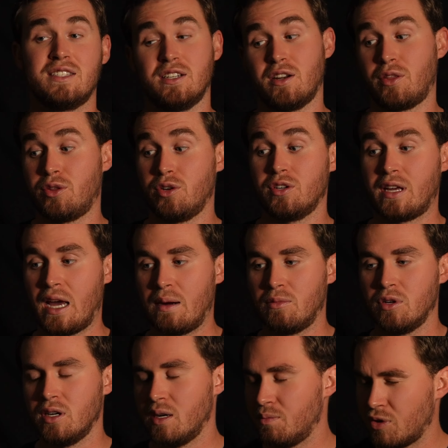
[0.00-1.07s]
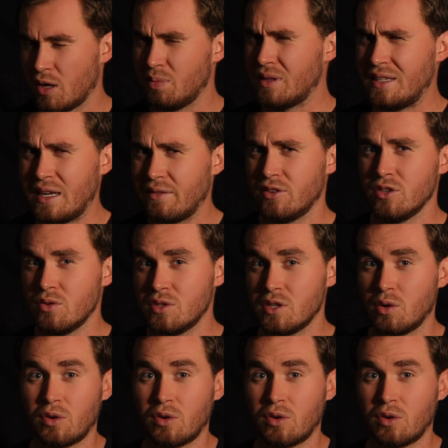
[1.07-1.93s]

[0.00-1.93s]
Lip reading: than a third camera and probably never use it,